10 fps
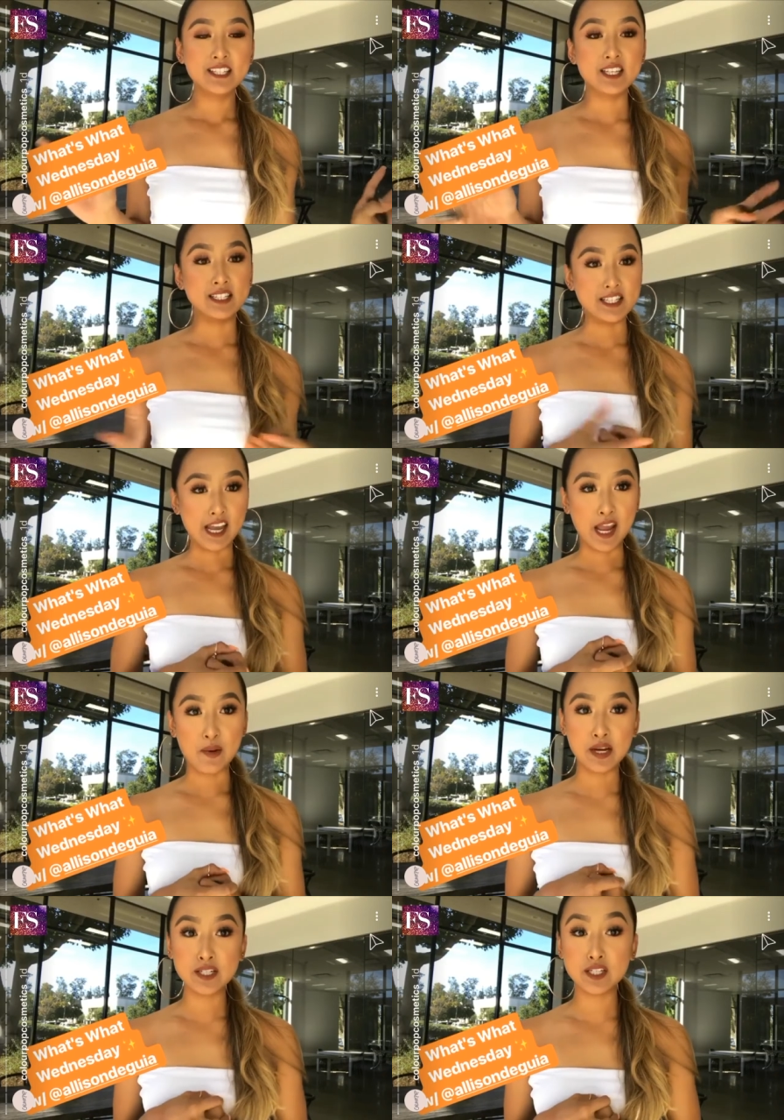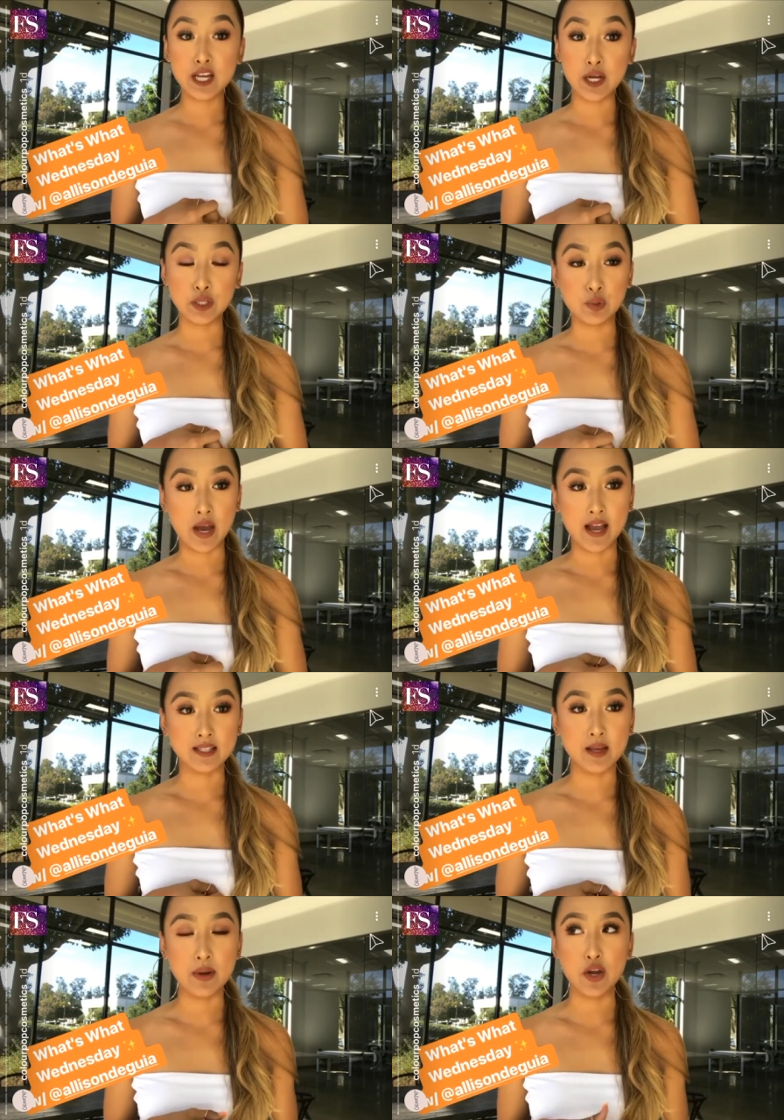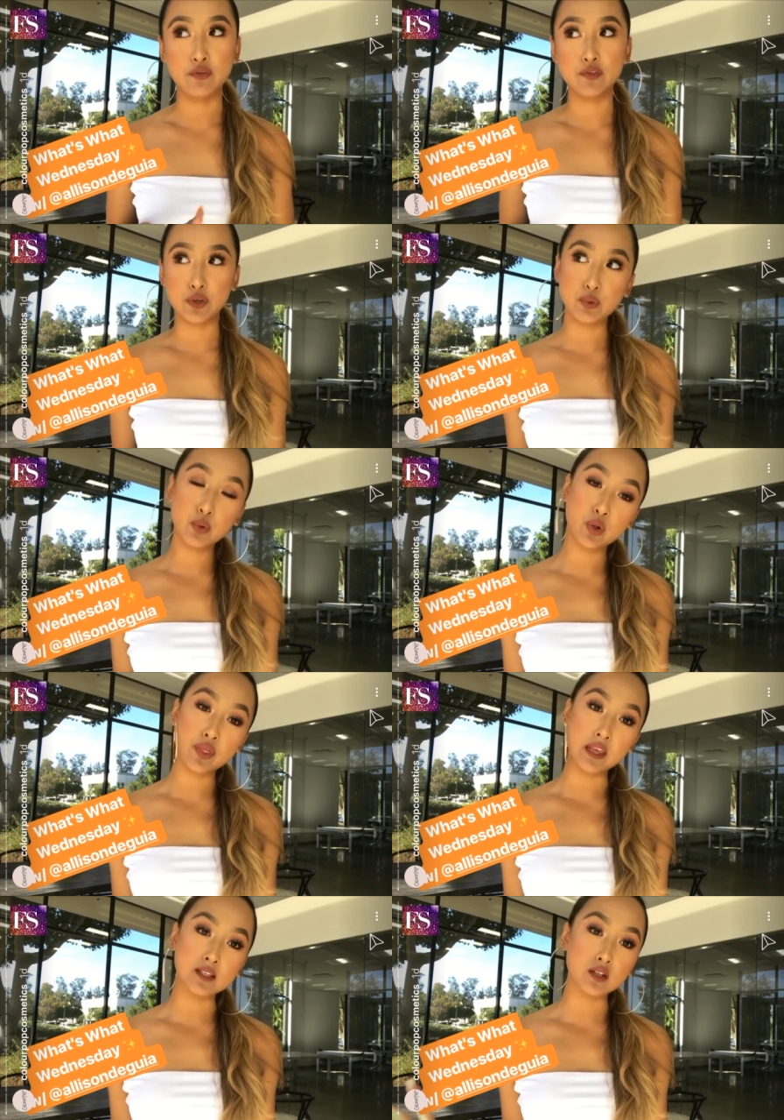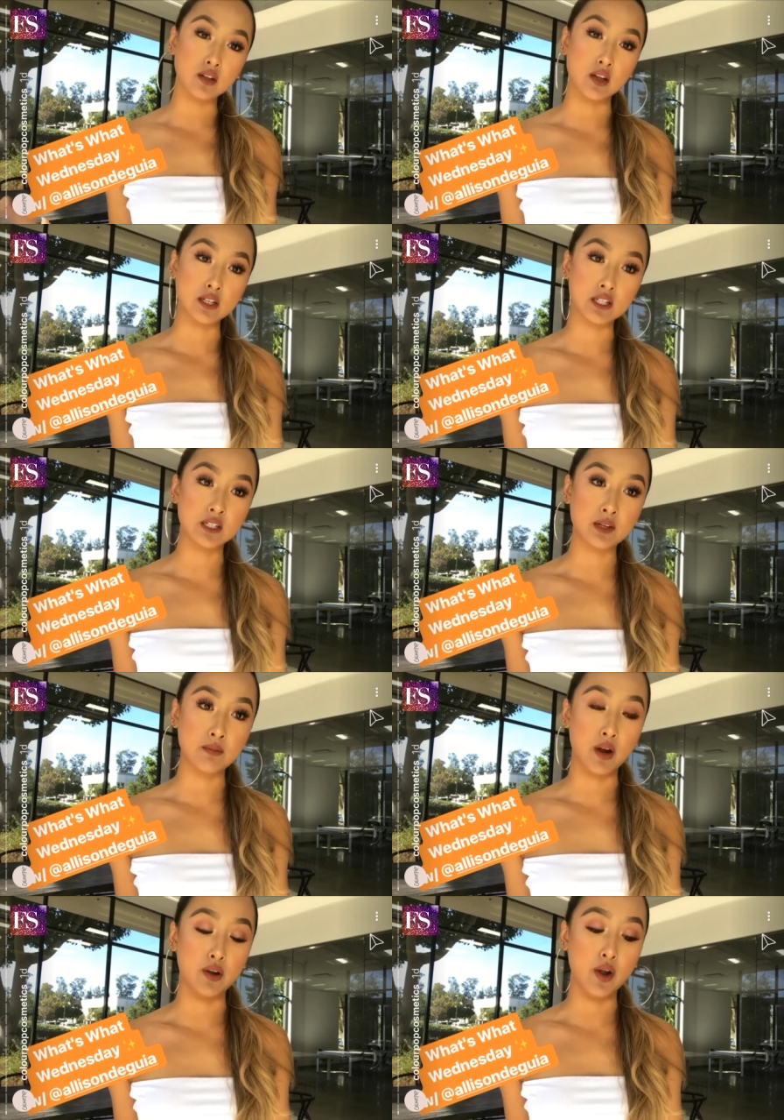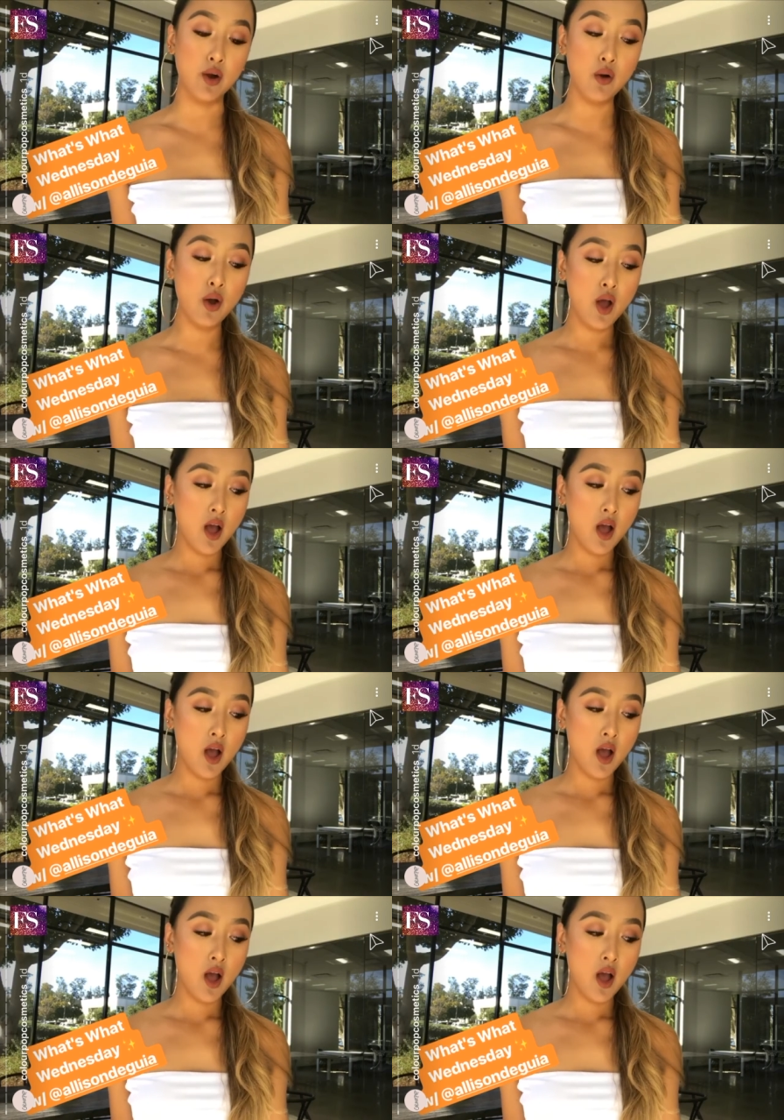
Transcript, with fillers: Today I wanted to tell you guys about a few cool things that are launching tomorrow.